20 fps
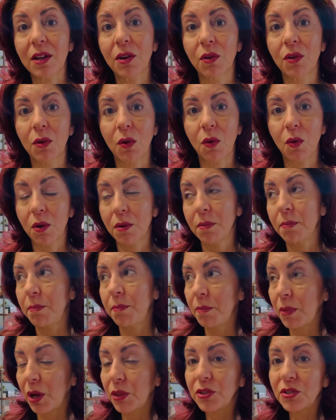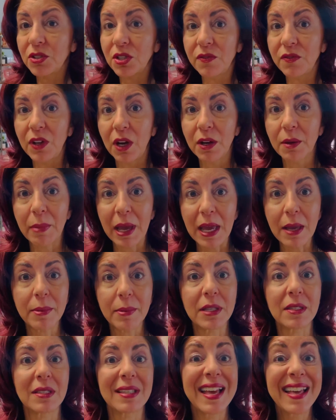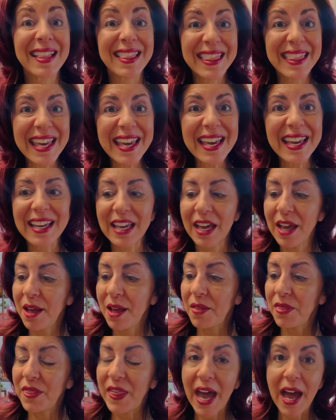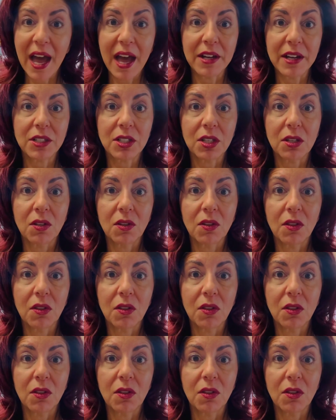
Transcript: or mothers of young babies think that